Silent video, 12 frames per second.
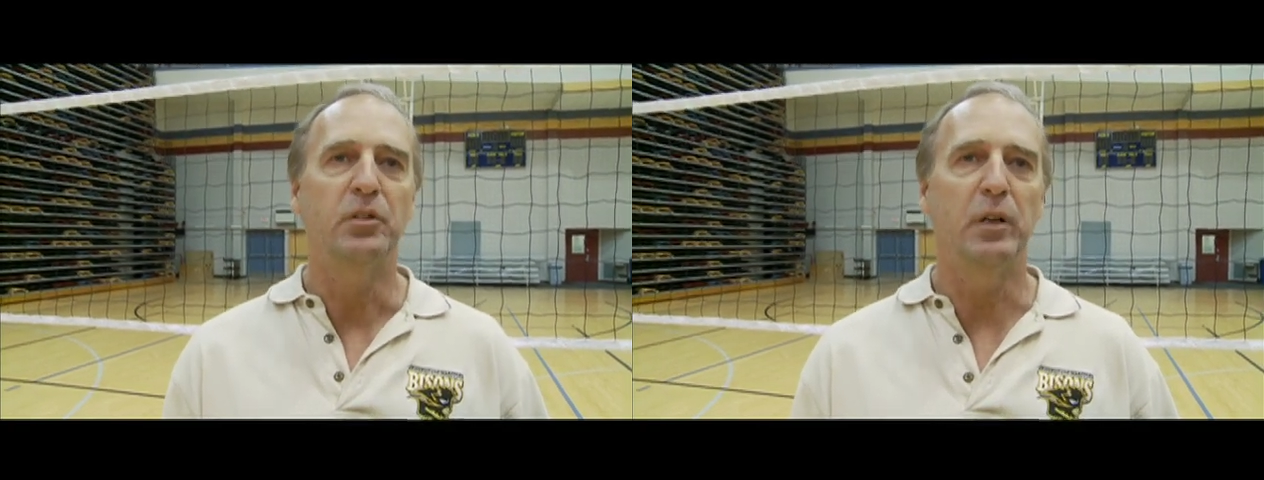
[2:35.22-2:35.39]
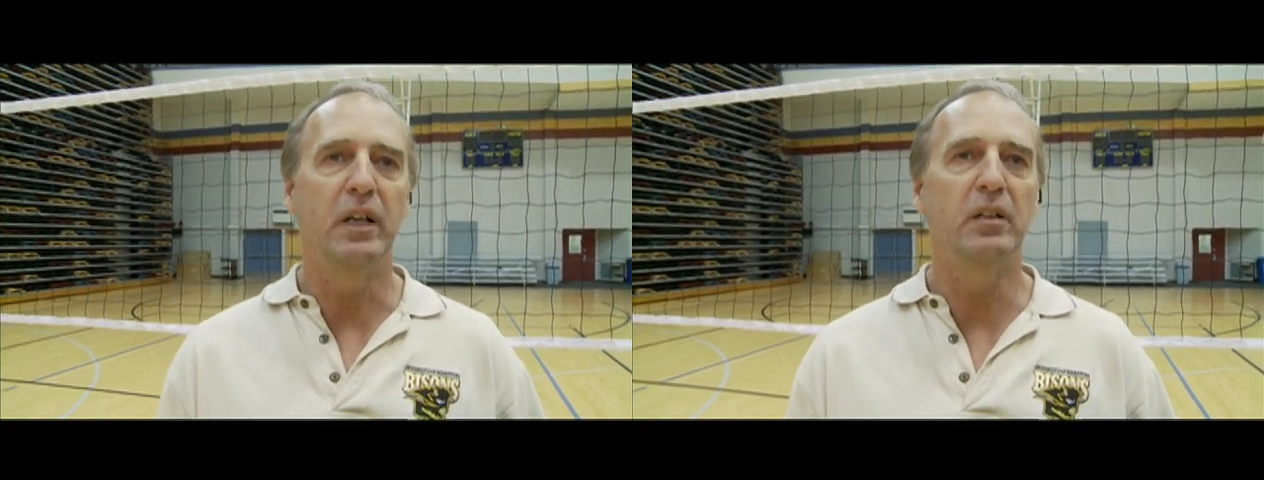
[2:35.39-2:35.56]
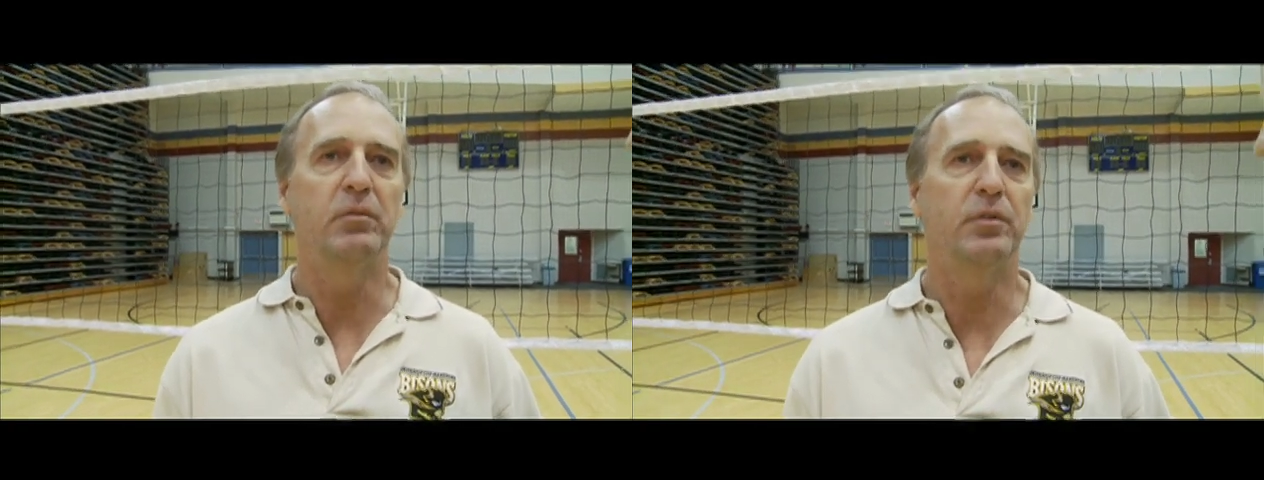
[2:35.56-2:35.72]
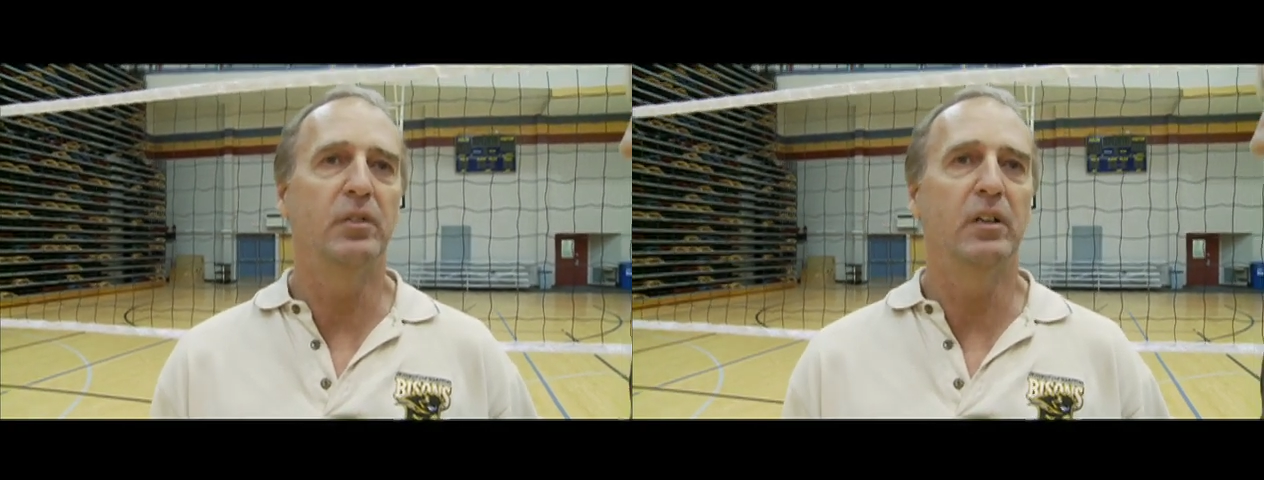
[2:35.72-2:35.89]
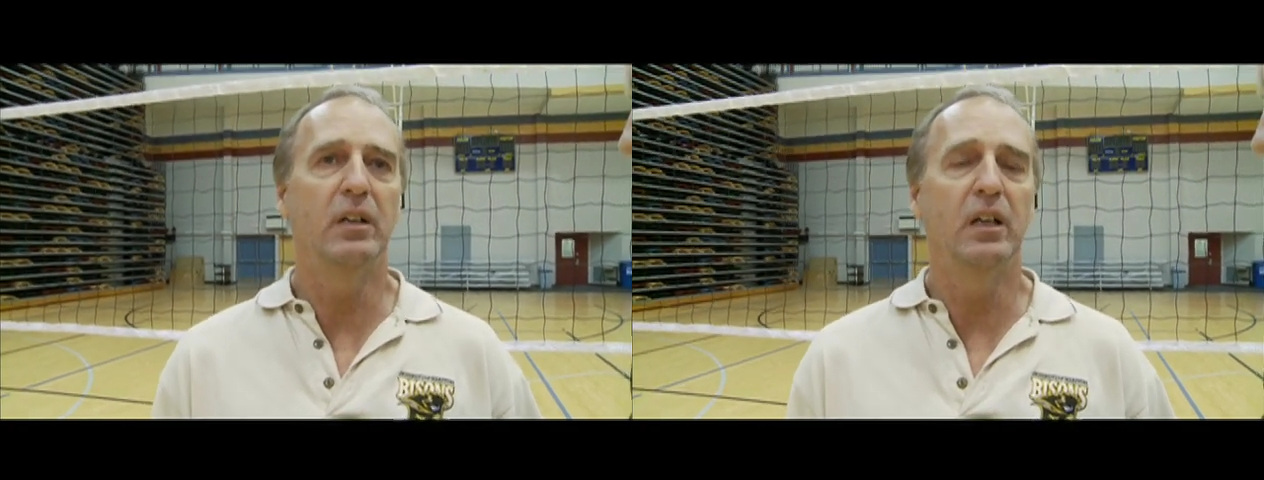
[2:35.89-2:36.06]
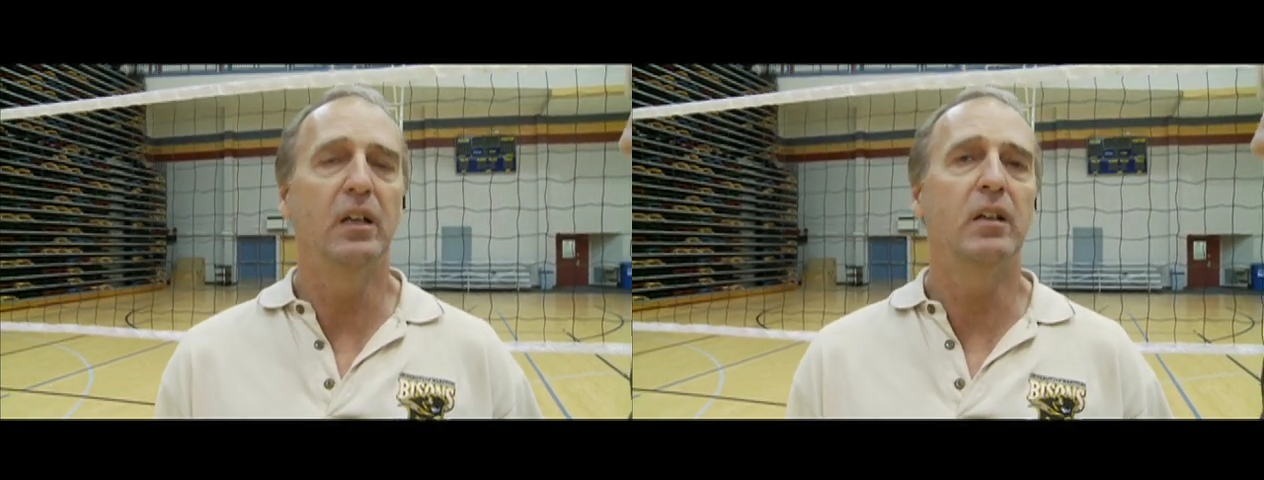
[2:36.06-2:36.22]
train them for a
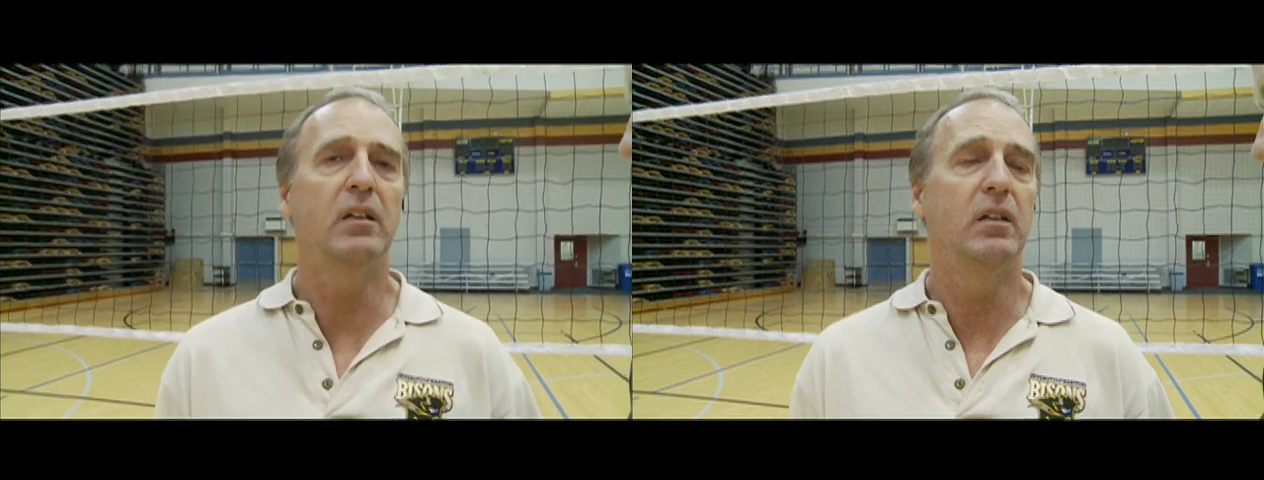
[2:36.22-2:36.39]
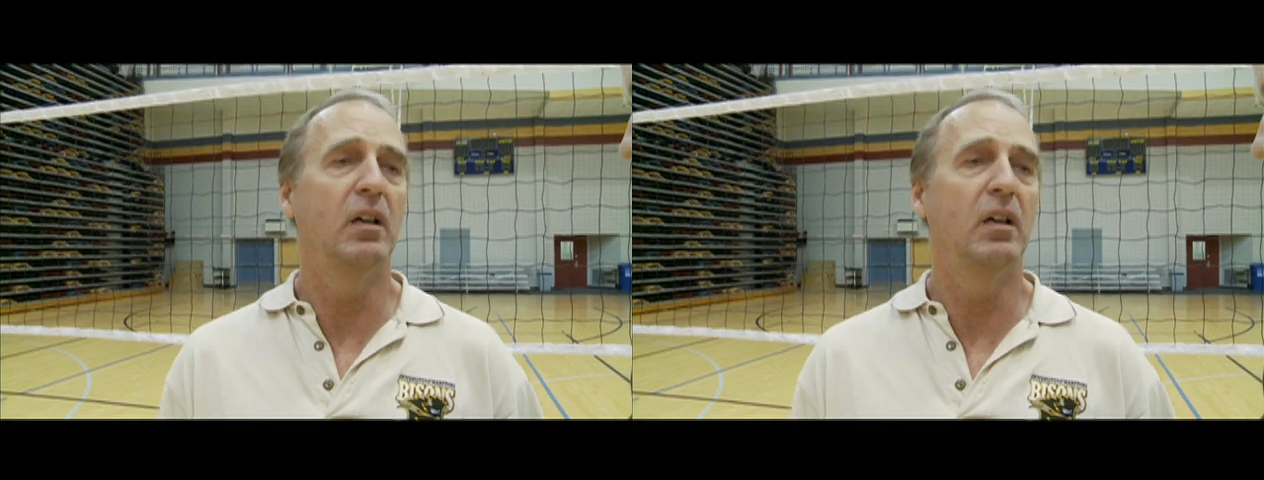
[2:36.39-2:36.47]
year.